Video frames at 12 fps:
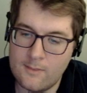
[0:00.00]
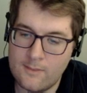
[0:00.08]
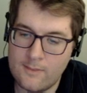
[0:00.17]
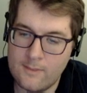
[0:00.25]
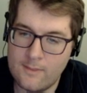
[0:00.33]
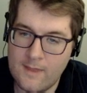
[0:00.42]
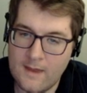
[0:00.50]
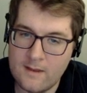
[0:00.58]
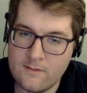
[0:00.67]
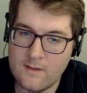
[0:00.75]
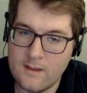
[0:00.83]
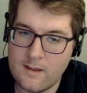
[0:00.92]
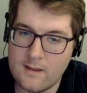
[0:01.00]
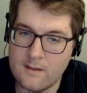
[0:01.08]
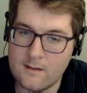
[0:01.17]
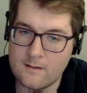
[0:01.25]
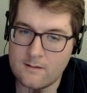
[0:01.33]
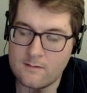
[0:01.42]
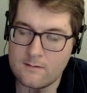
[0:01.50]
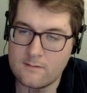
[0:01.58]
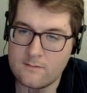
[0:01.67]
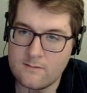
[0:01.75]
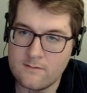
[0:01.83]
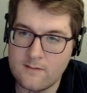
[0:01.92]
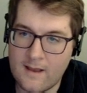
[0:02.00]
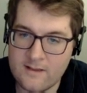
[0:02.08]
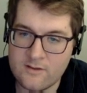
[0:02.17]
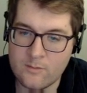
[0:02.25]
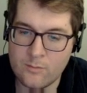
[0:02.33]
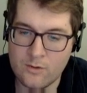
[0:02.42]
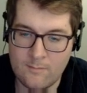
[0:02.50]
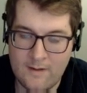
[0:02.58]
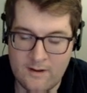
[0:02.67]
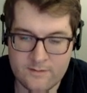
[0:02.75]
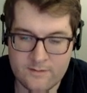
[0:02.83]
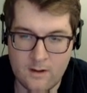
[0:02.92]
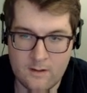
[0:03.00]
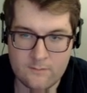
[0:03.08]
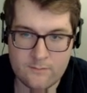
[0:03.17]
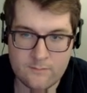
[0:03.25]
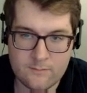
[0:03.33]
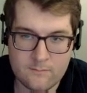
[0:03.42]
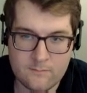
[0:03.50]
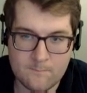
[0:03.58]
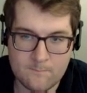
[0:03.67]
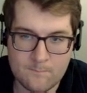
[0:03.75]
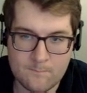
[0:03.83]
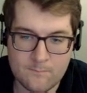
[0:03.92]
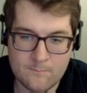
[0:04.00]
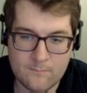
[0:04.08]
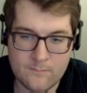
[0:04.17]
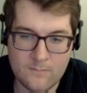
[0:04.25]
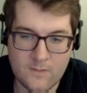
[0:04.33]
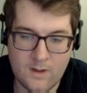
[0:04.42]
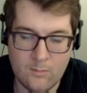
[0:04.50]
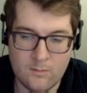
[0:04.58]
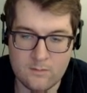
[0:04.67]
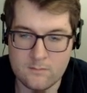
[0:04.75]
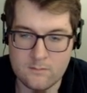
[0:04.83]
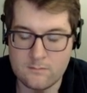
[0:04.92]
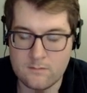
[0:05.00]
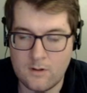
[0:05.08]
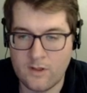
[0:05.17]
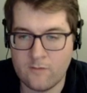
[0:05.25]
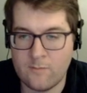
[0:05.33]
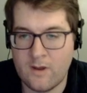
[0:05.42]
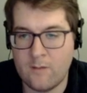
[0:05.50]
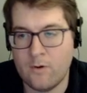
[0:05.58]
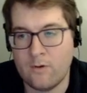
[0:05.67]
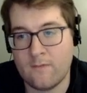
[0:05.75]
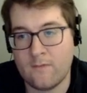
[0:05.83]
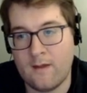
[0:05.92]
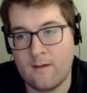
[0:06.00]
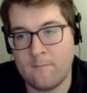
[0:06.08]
That is a sizable amount of taunts. I'll give my opponent that.